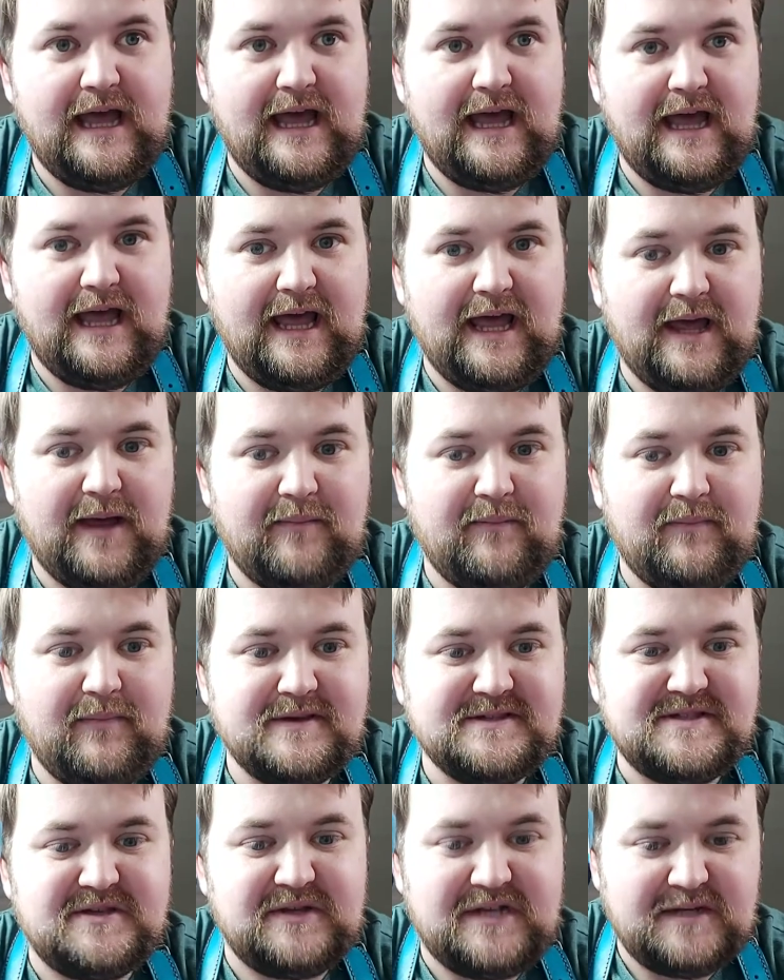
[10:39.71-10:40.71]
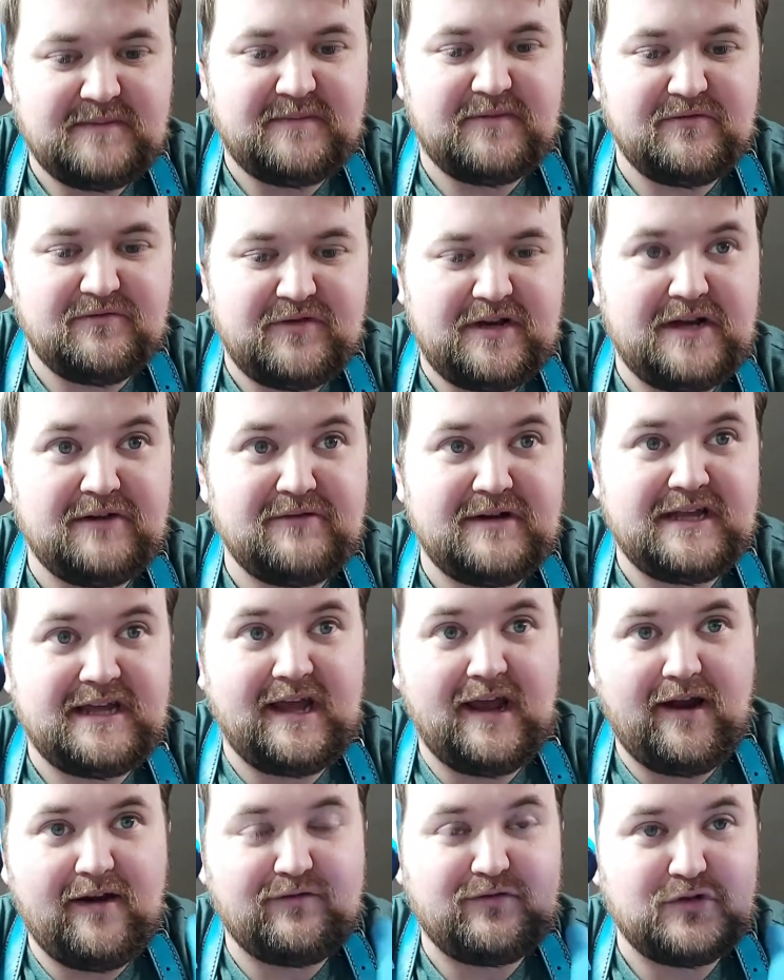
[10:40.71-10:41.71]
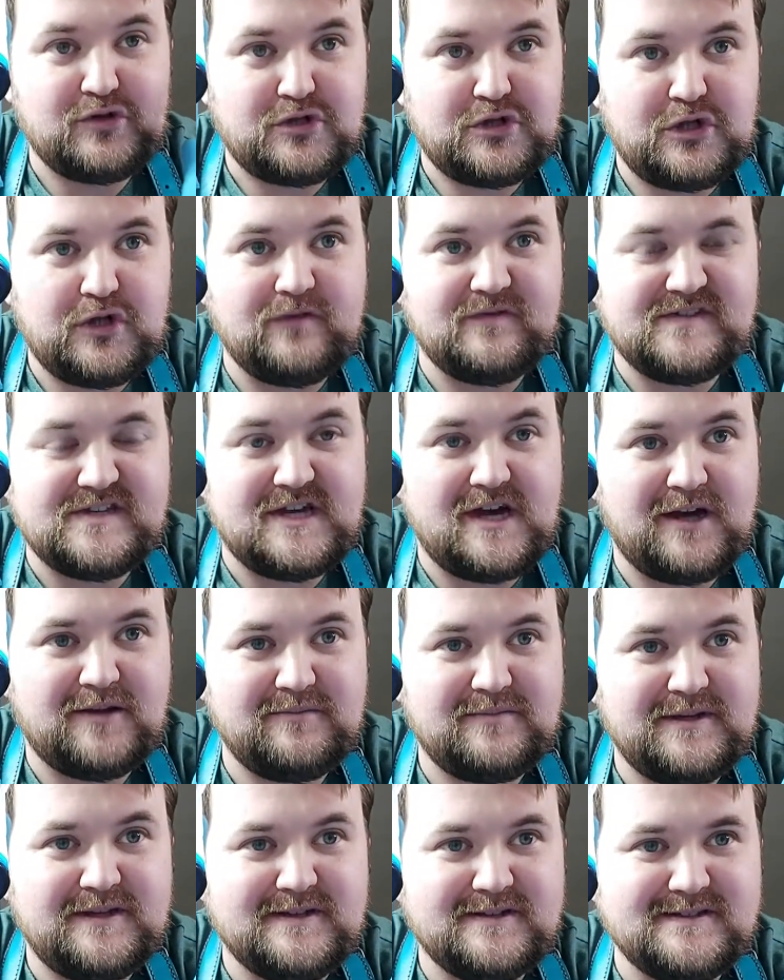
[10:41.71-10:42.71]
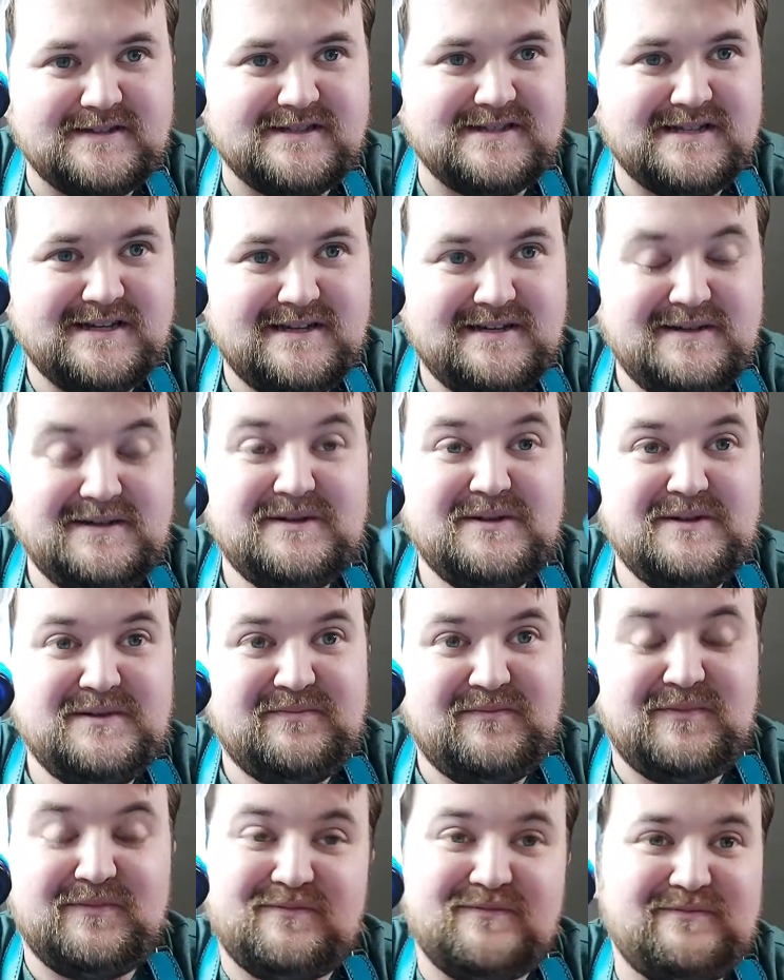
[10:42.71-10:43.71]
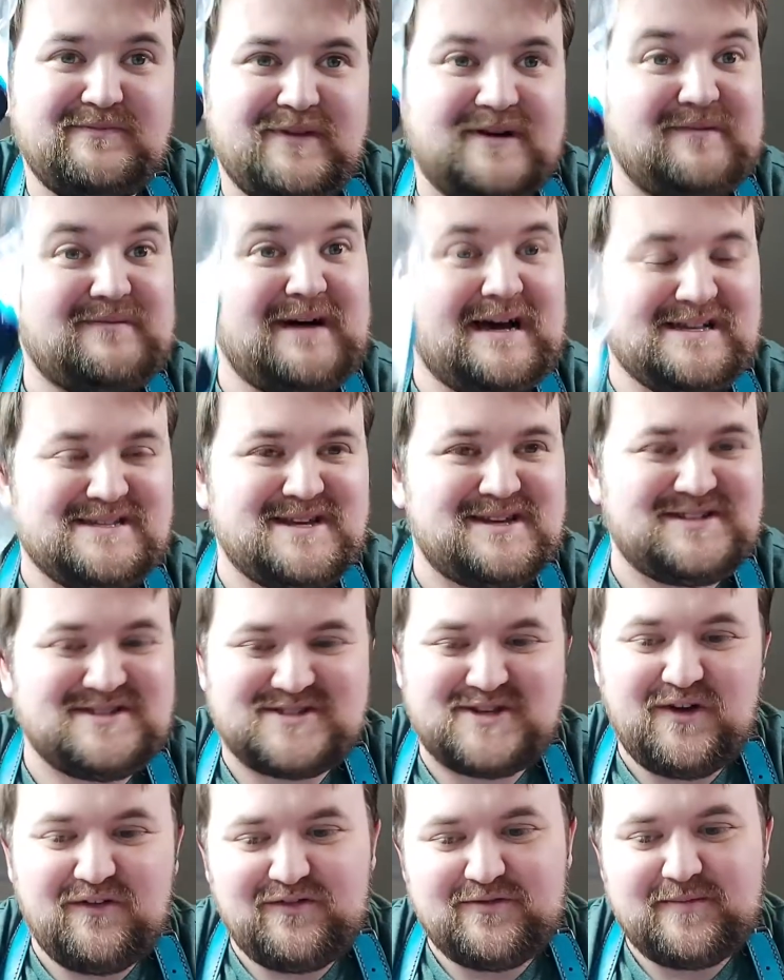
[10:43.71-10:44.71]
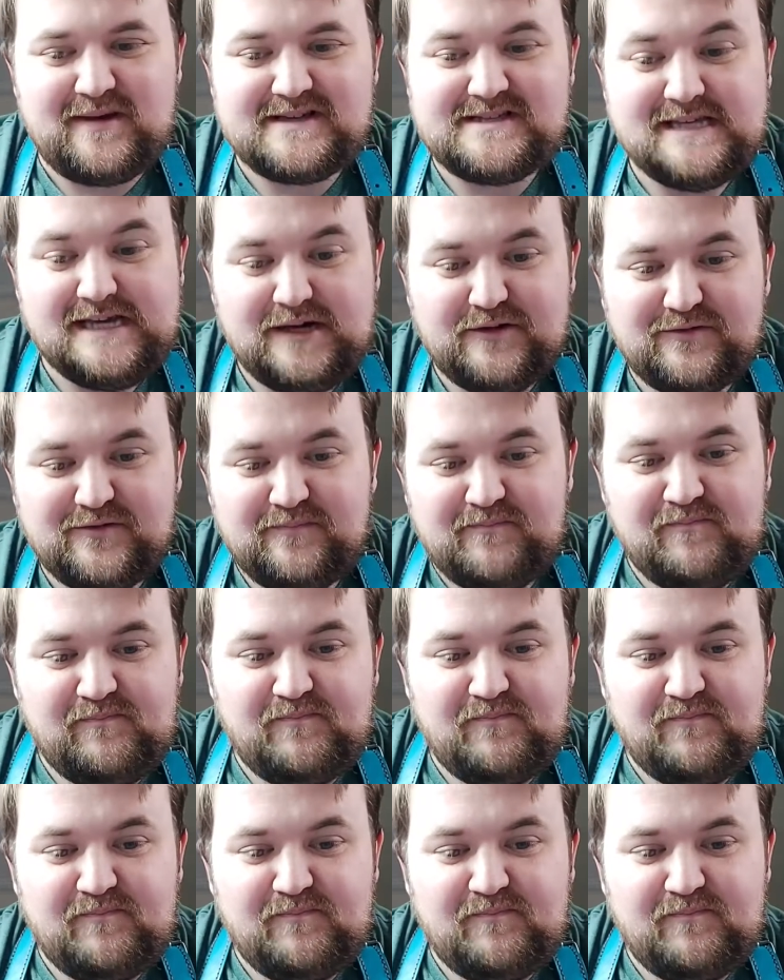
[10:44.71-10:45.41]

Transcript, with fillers: Um, so you need to be really, really careful. Gloves on because, well, as I discovered myself,